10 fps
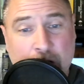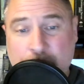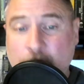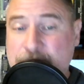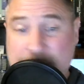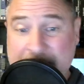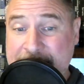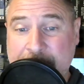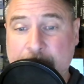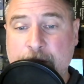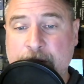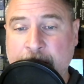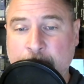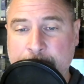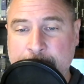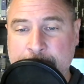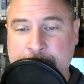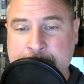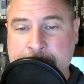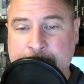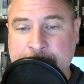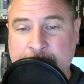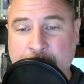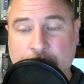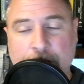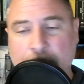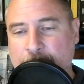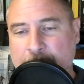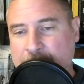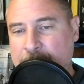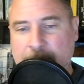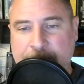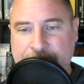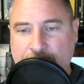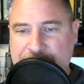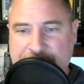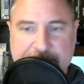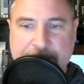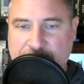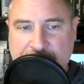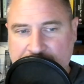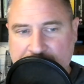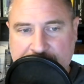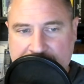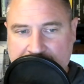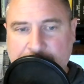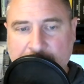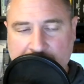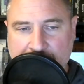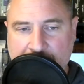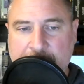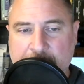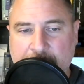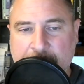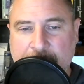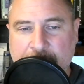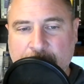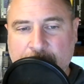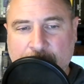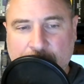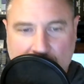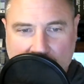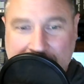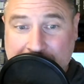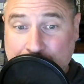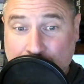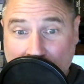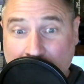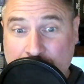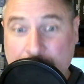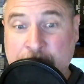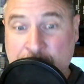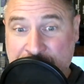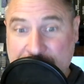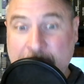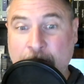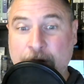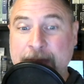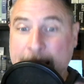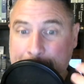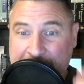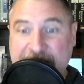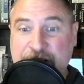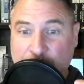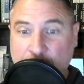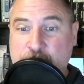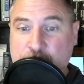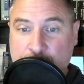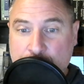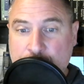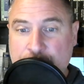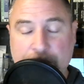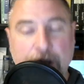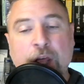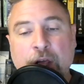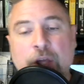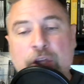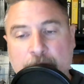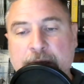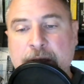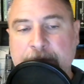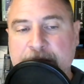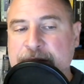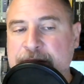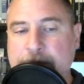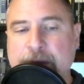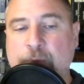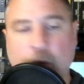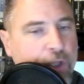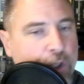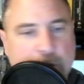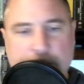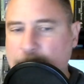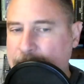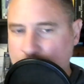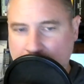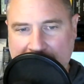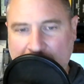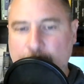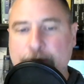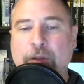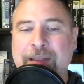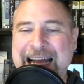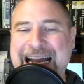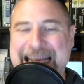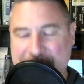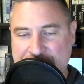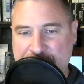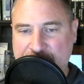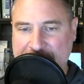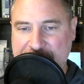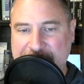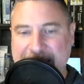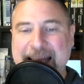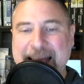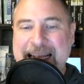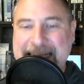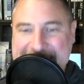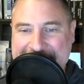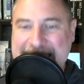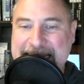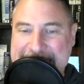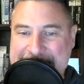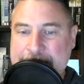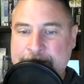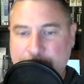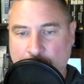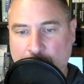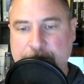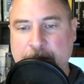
Don't just ask how you can help. Look, you're all you're all systems engineers of some kind, right? Look at the problem yourself and pitch a solution. You'll end up pitching something more useful and more powerful than I can suggest. Get involved.